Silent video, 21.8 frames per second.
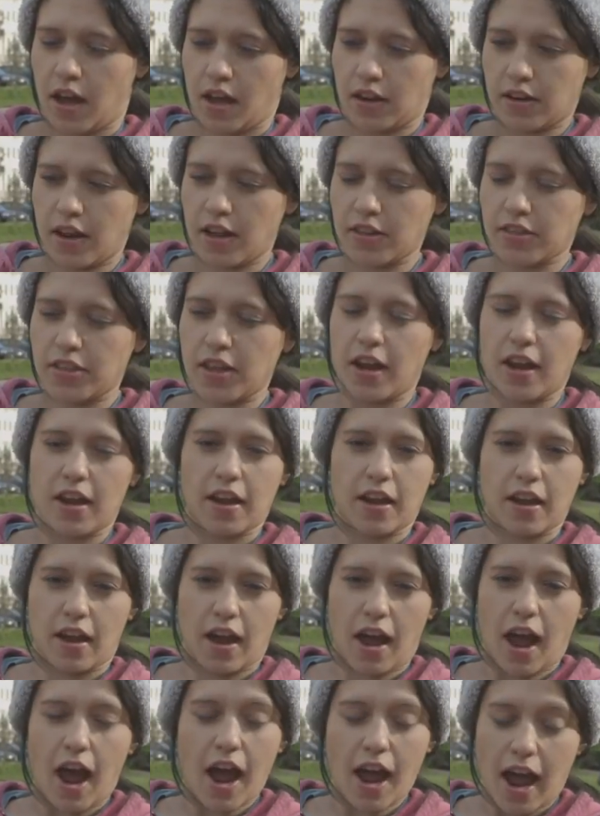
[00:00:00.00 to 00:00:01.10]
not that I,
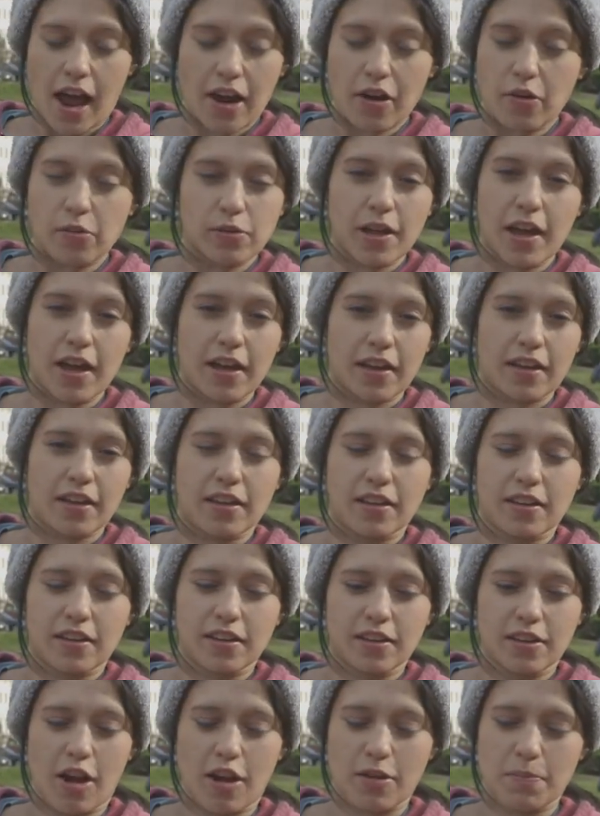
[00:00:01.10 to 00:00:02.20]
I, I don't like
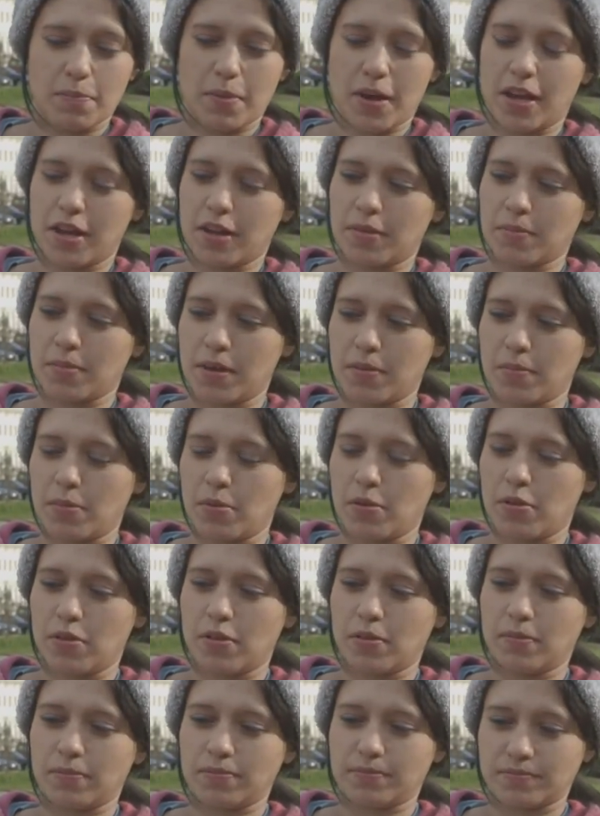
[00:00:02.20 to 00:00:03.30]
not paying
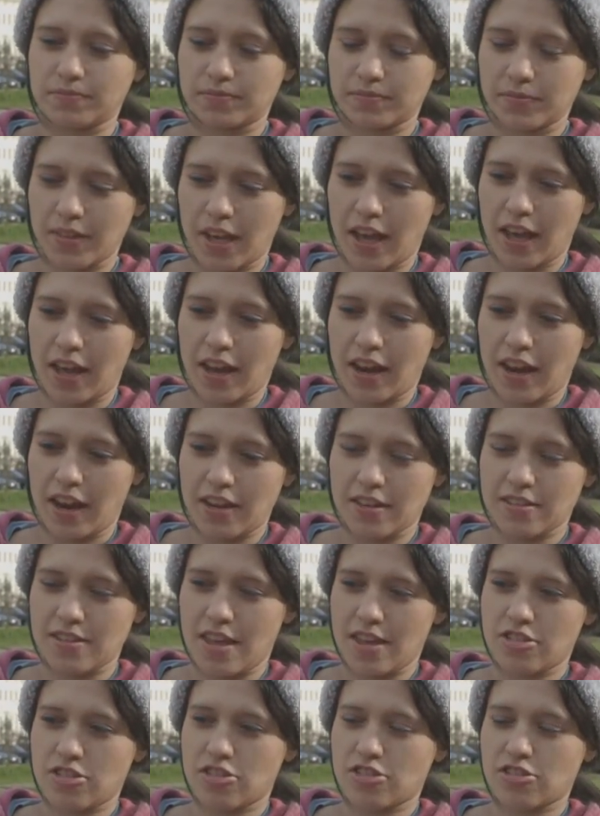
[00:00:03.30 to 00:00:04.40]
people, and, and
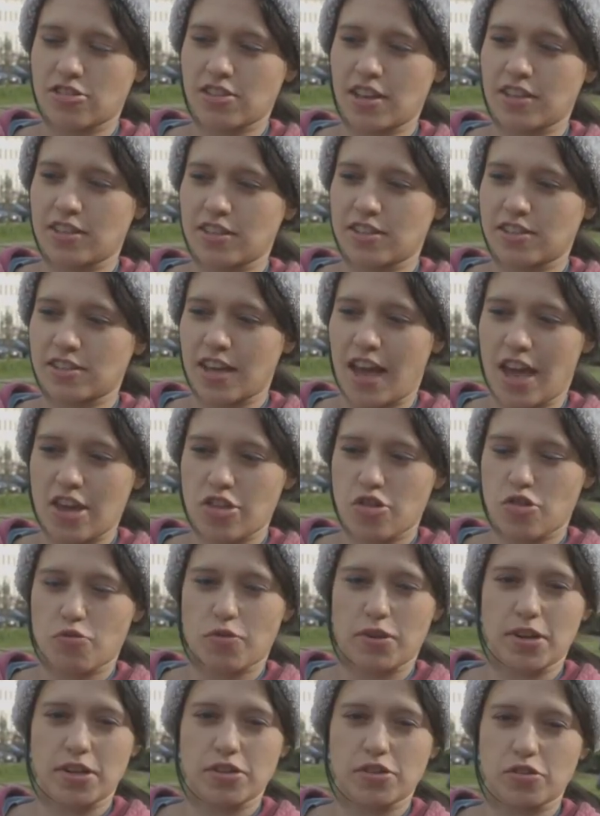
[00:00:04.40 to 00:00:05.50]
that's just like this catch
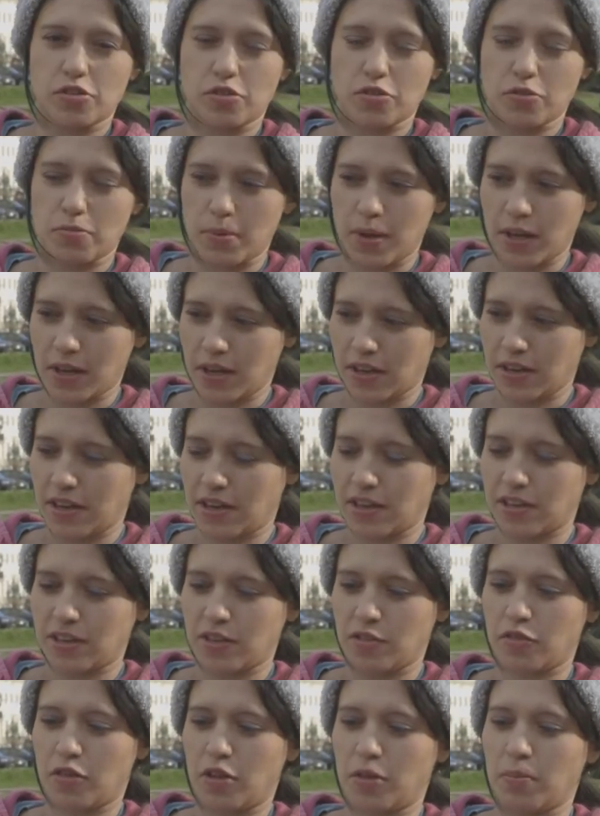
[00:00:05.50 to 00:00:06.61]
twenty-two of being an
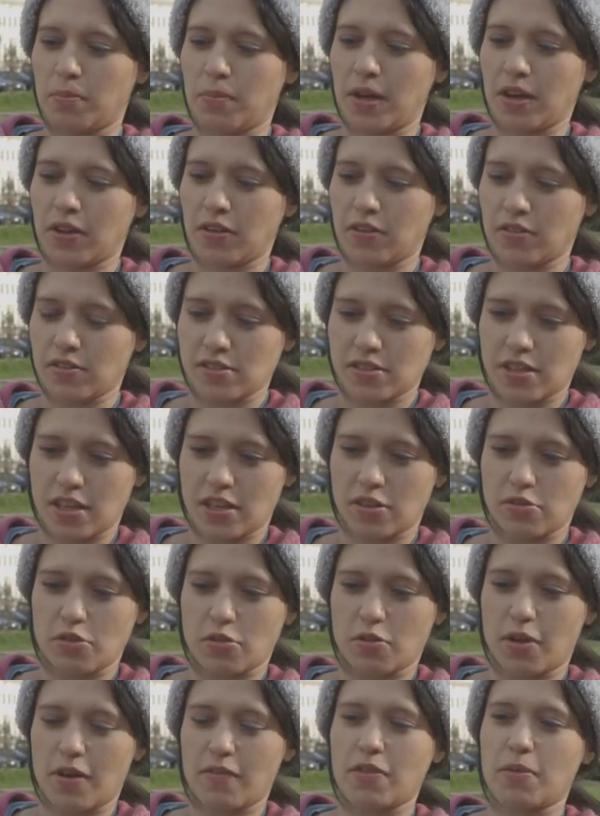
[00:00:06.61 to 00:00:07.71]
indie filmmaker is that you
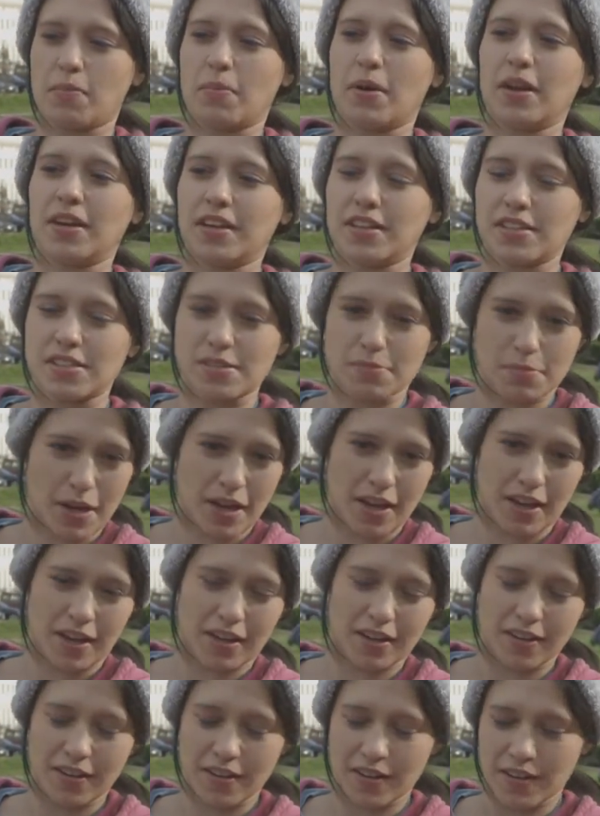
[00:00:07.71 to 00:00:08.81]
don't have the money to
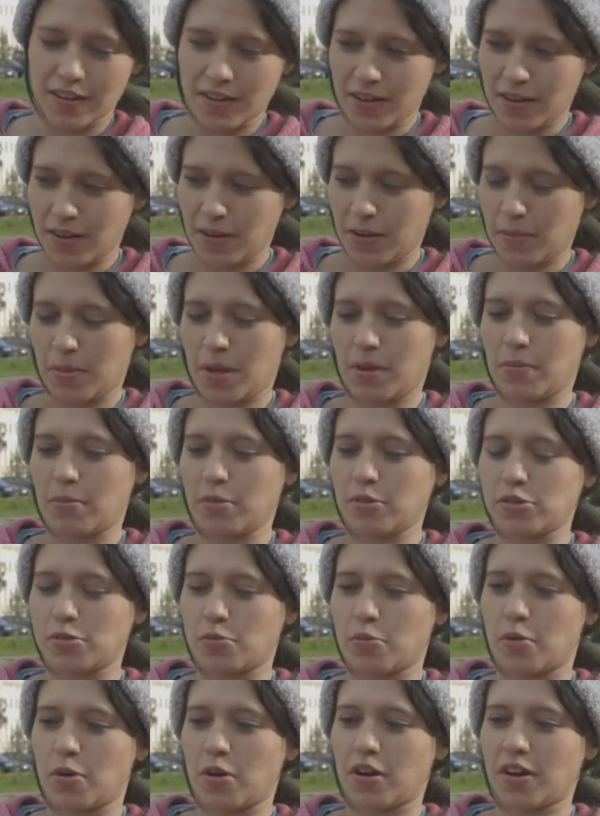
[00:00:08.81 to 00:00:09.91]
pay people
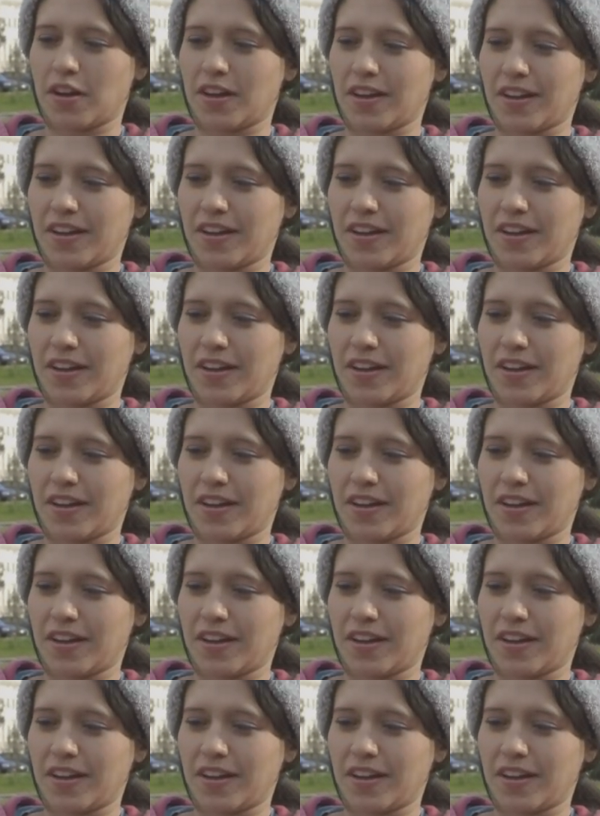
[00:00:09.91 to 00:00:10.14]
to work,